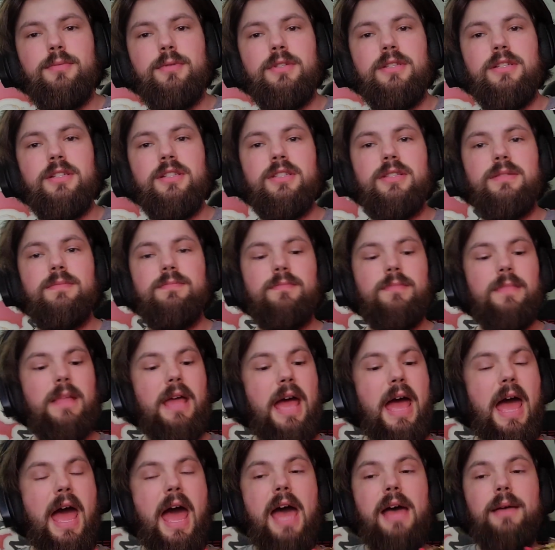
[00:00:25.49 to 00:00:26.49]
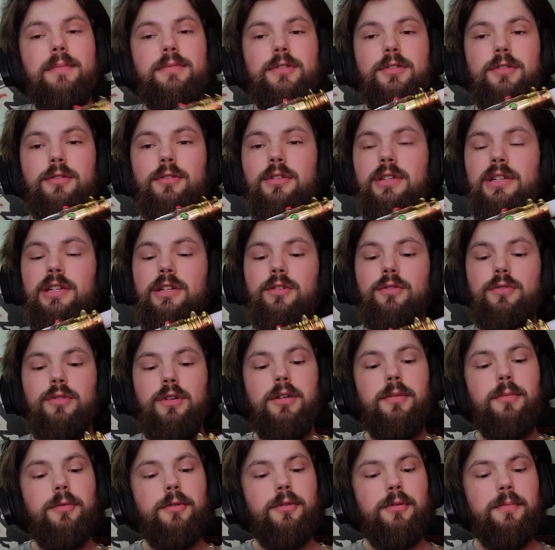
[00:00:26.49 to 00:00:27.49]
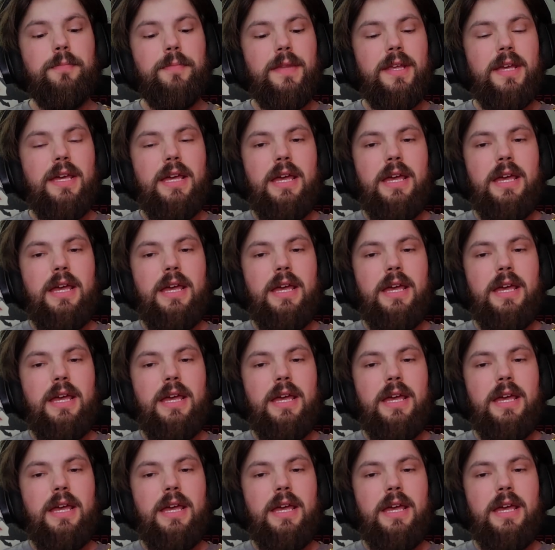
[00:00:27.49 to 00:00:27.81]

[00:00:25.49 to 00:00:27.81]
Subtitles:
which is absolutely incredible.